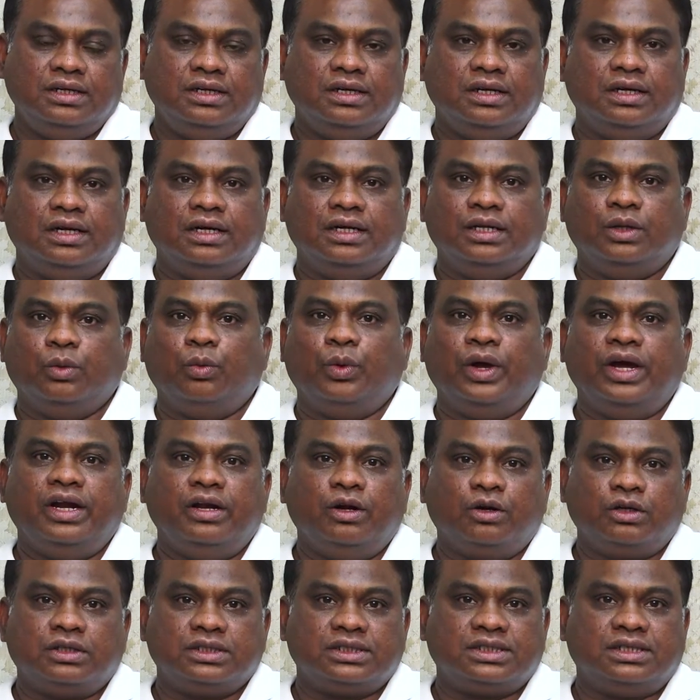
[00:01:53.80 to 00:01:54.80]
Uh, the way
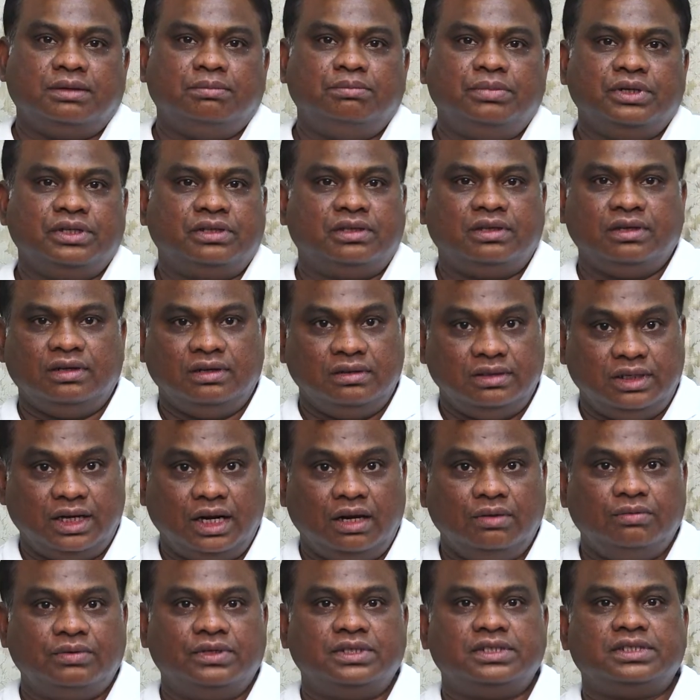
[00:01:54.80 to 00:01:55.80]
Dr. Sampath
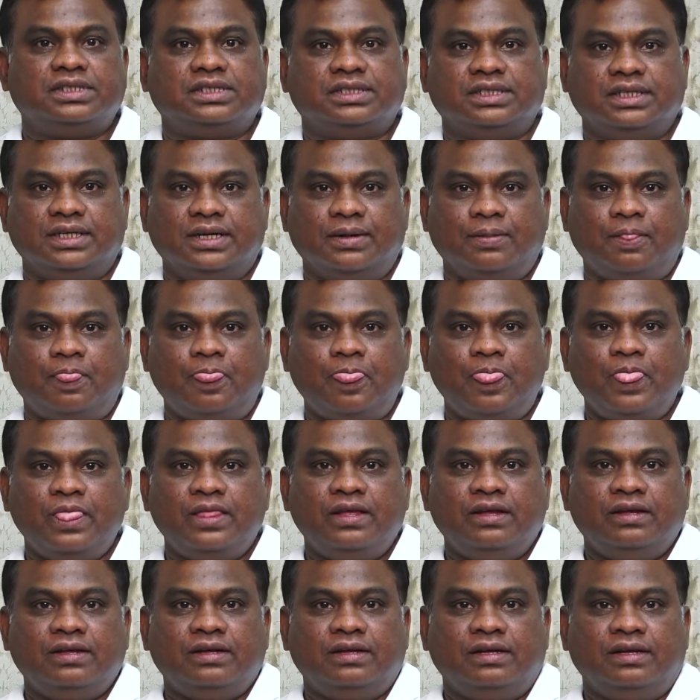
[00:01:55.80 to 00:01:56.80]
delivers uh,
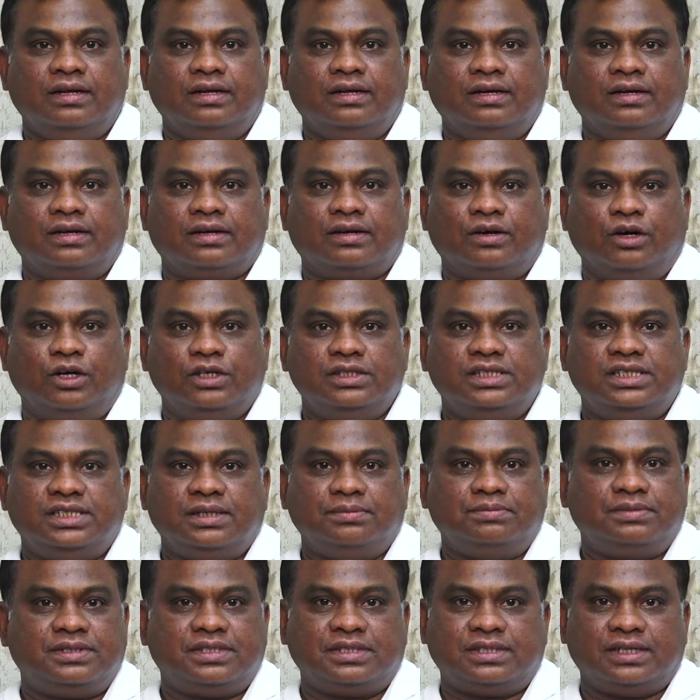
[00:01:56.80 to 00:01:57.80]
uh,
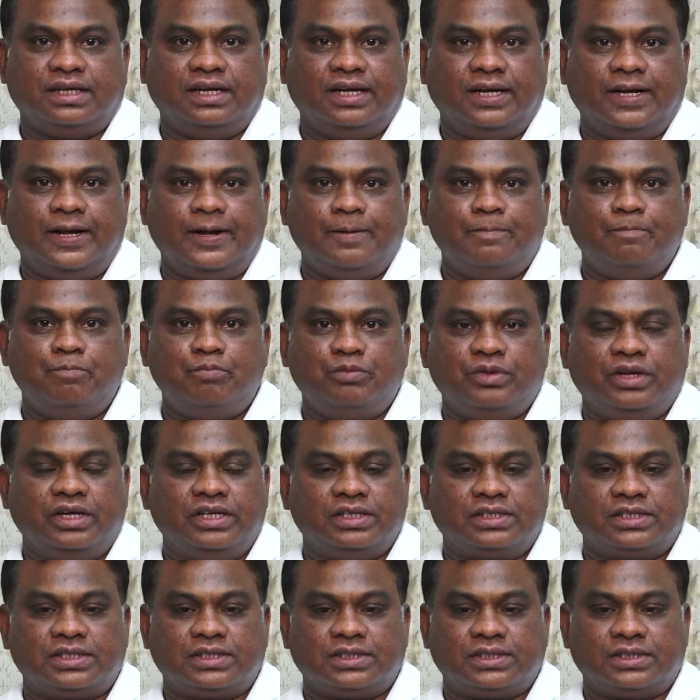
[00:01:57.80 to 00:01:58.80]
concepts um,
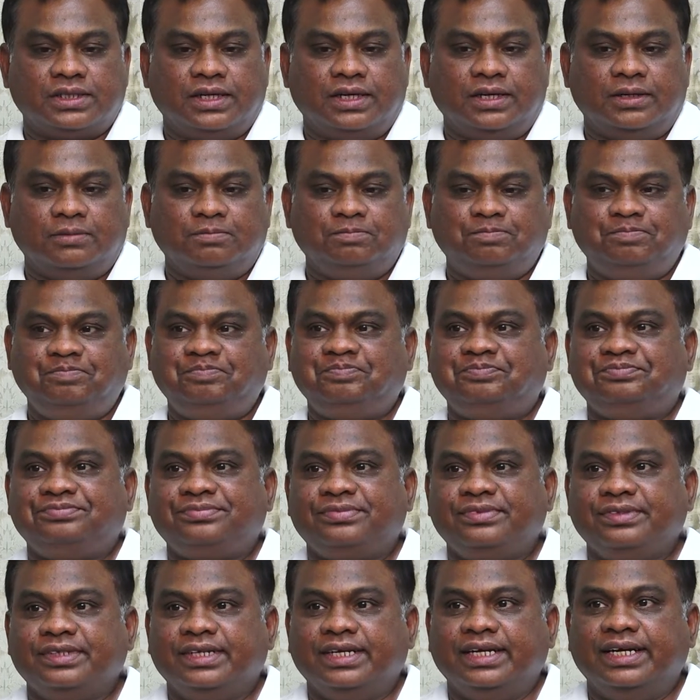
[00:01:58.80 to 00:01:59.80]
is uh,
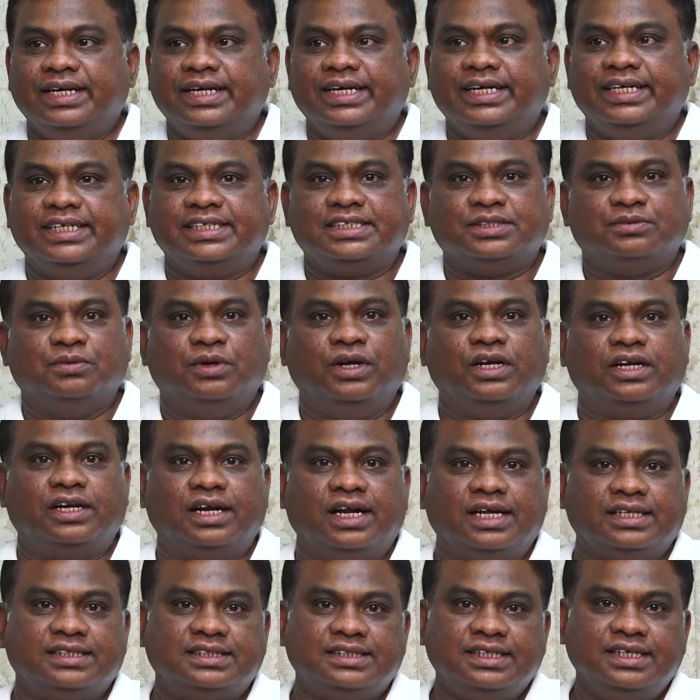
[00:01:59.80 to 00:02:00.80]
is world
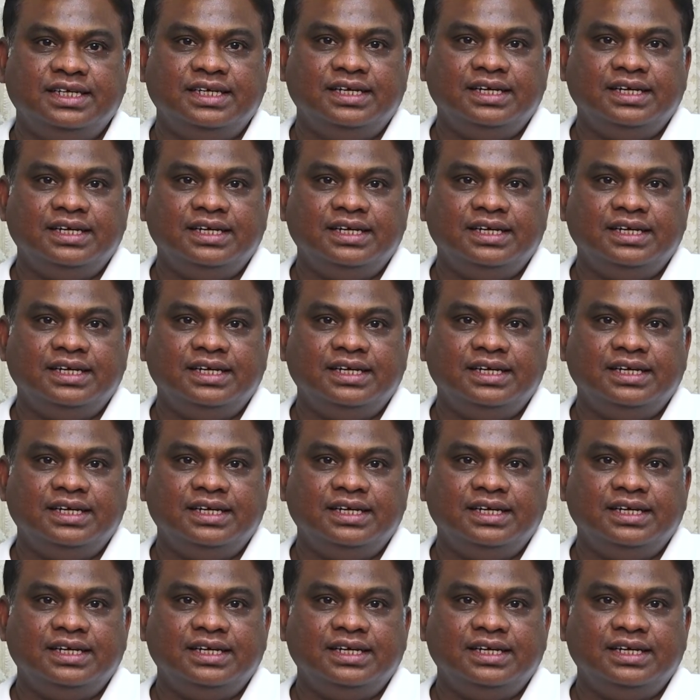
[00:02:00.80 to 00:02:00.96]
class.